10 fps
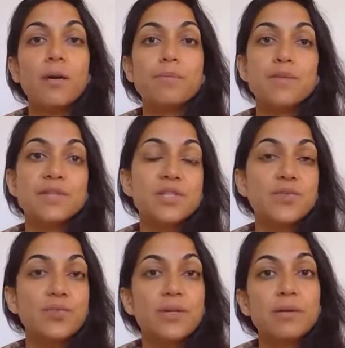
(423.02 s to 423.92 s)
this
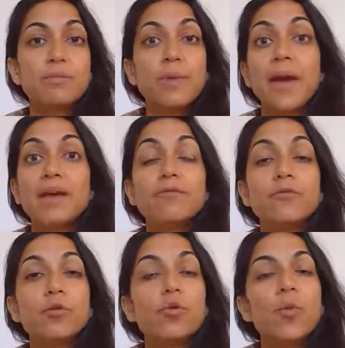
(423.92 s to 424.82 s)
is really
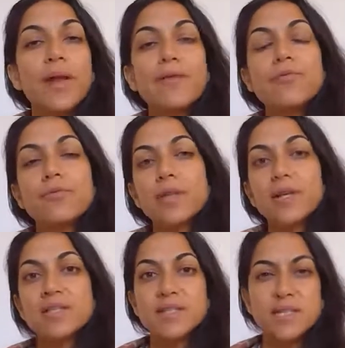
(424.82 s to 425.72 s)
painful, or whatever it
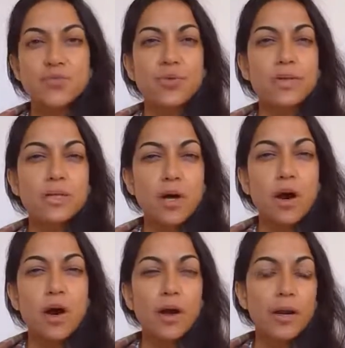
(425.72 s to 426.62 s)
is, this is really
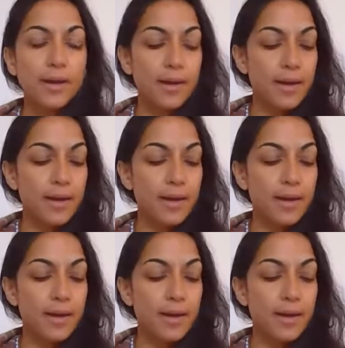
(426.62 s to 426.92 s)
dark,